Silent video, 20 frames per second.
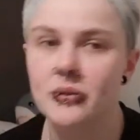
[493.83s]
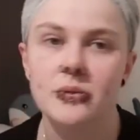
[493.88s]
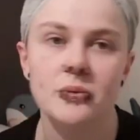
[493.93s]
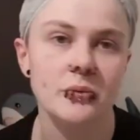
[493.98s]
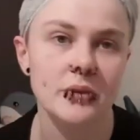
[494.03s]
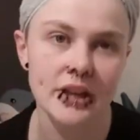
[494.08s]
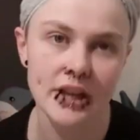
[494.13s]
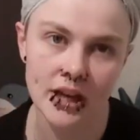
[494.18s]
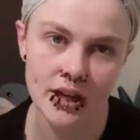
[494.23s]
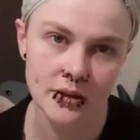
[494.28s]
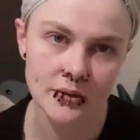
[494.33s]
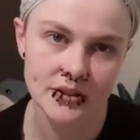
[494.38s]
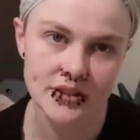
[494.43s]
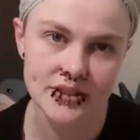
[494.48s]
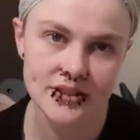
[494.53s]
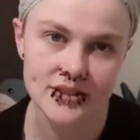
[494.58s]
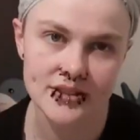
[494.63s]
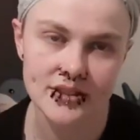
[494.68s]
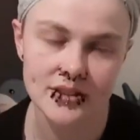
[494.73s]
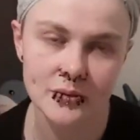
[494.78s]
3
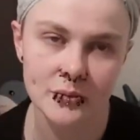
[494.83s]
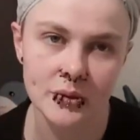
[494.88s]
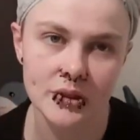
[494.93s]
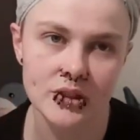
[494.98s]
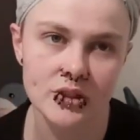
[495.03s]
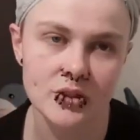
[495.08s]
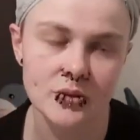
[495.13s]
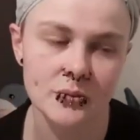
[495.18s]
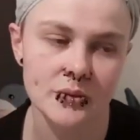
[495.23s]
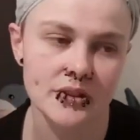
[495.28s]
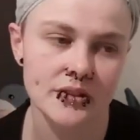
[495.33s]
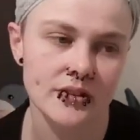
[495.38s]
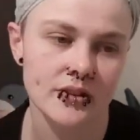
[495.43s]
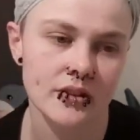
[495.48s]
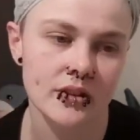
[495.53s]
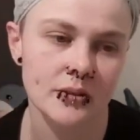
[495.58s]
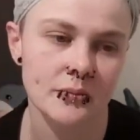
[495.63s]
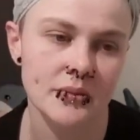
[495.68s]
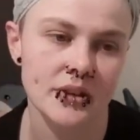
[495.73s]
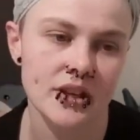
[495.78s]
hours, which was a
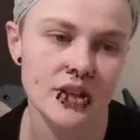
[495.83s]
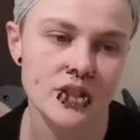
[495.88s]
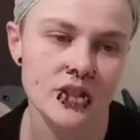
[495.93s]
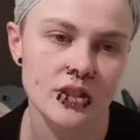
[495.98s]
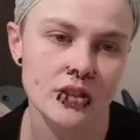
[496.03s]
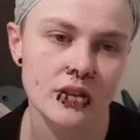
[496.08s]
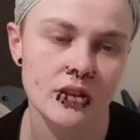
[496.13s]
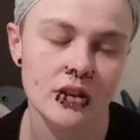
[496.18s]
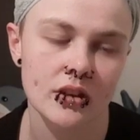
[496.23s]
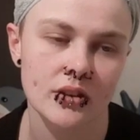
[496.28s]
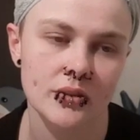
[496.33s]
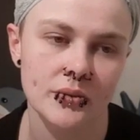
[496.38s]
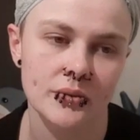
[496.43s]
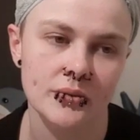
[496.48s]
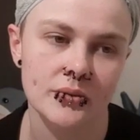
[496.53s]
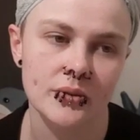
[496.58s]
combination of